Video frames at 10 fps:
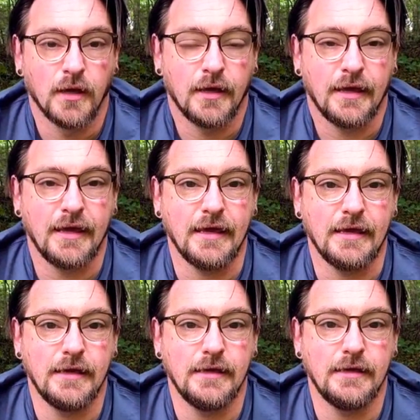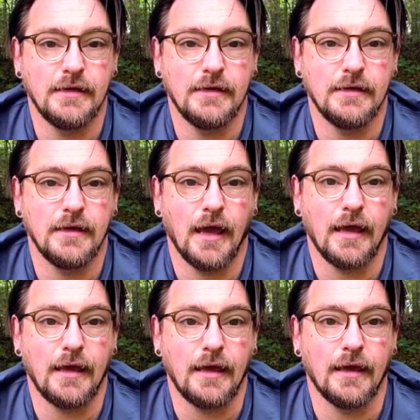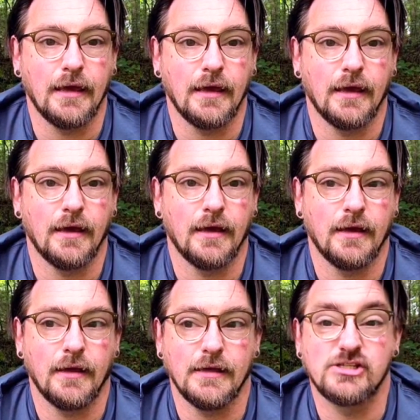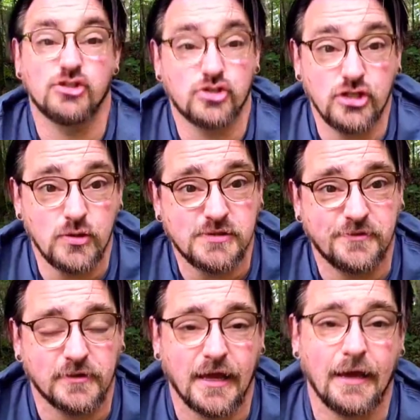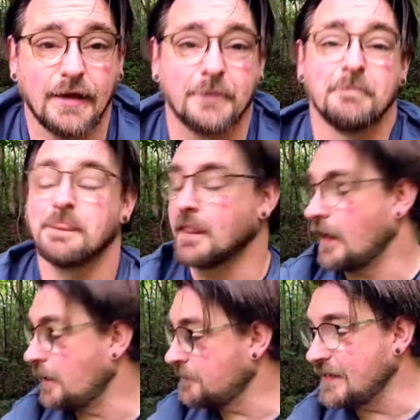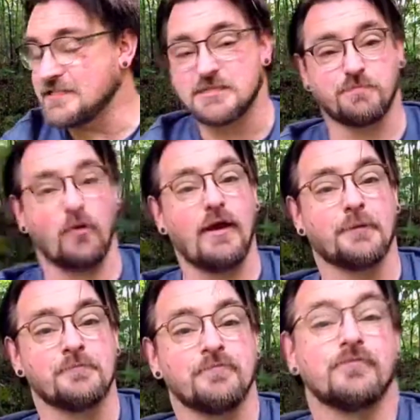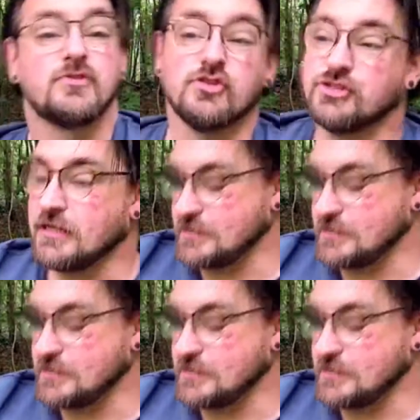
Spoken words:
He's such a useful guy. In spring, just as